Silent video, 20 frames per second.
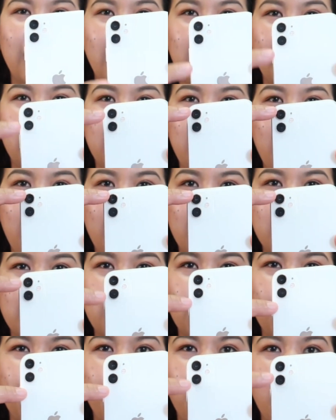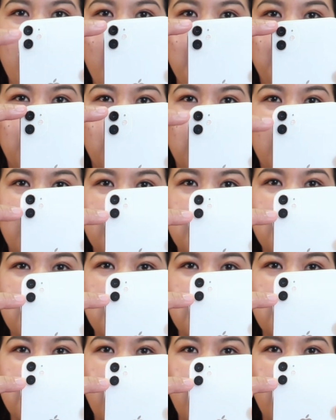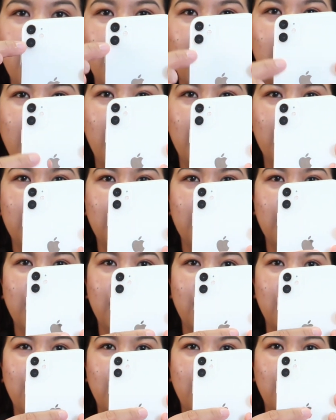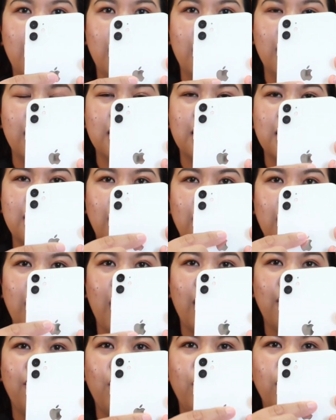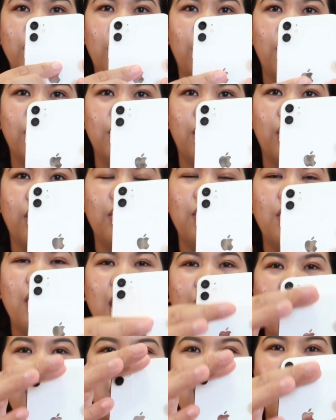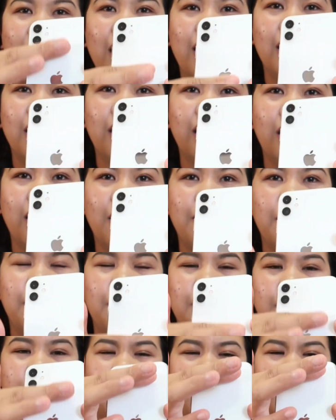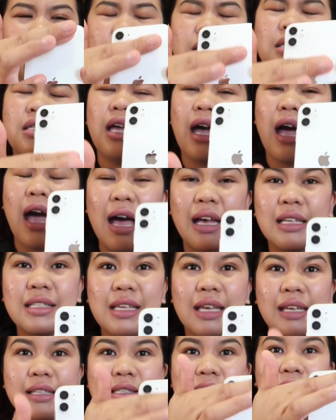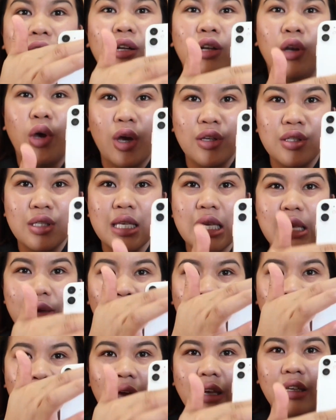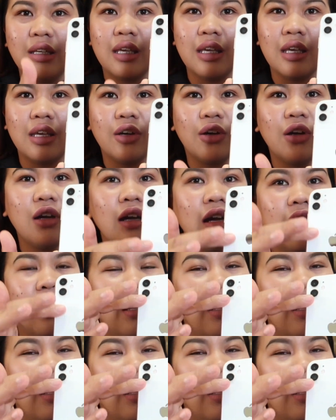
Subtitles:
It has two cameras and here is the iPhone logo and it has its glossy effect here.